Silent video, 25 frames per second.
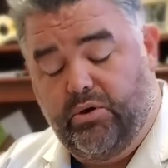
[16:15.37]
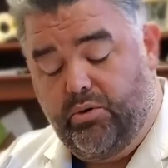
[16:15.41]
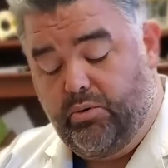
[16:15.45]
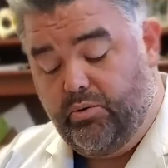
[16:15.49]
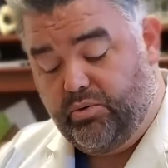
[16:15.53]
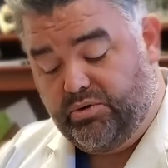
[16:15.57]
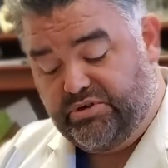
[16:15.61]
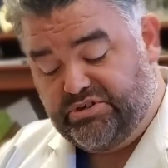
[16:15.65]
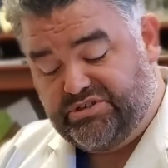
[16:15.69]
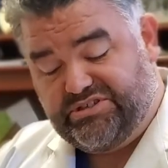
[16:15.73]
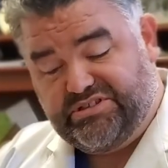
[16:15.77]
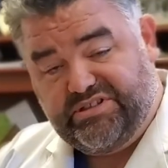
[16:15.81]

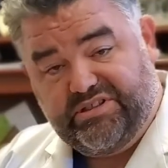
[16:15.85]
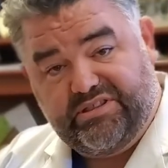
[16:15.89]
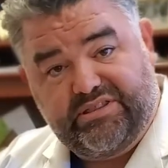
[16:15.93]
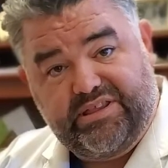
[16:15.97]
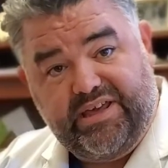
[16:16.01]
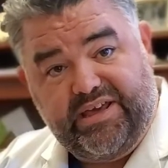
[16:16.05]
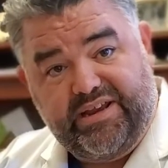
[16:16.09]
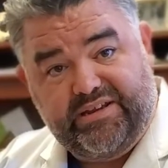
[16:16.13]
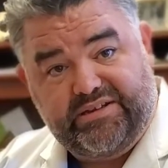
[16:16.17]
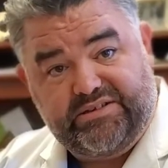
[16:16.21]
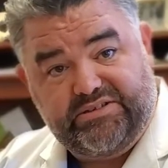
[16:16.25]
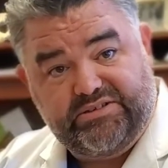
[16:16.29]
or a
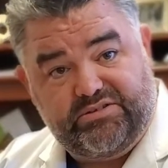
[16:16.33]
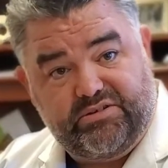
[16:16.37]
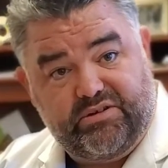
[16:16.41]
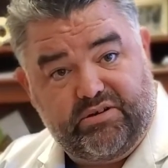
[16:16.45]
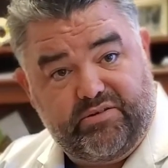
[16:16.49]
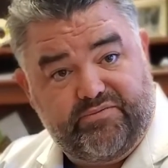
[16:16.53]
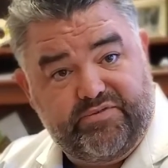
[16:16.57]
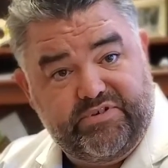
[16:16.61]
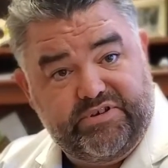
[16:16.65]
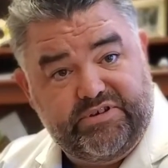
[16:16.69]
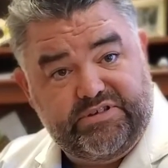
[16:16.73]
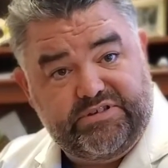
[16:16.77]
synthetic
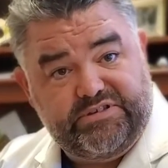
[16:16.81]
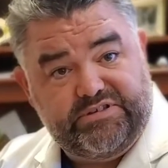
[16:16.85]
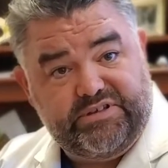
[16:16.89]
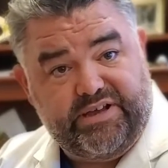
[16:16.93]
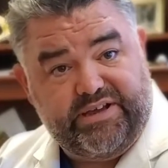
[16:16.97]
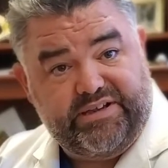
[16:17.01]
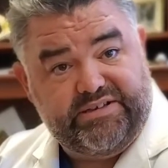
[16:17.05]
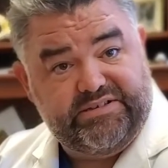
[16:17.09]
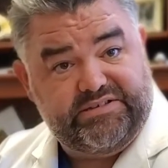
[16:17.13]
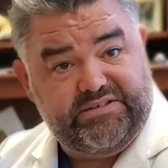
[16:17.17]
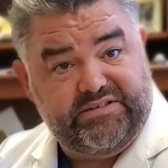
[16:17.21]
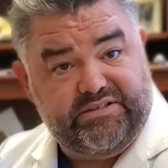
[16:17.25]
surface,
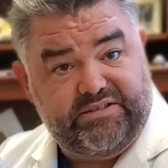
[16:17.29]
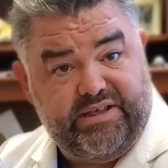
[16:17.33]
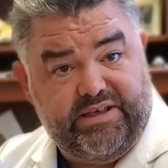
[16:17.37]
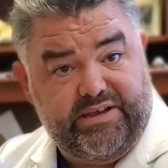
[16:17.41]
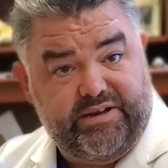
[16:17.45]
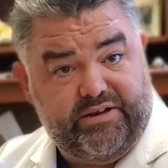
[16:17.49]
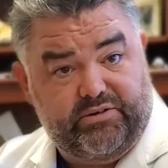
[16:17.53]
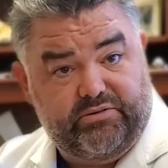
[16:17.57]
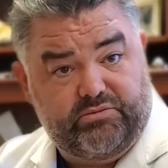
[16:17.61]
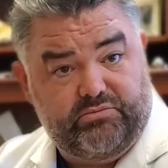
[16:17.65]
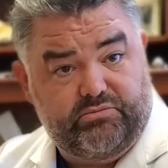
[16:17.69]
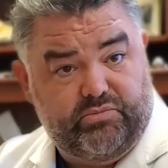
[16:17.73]
like a
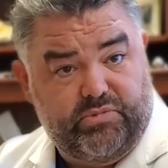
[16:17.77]
synthetic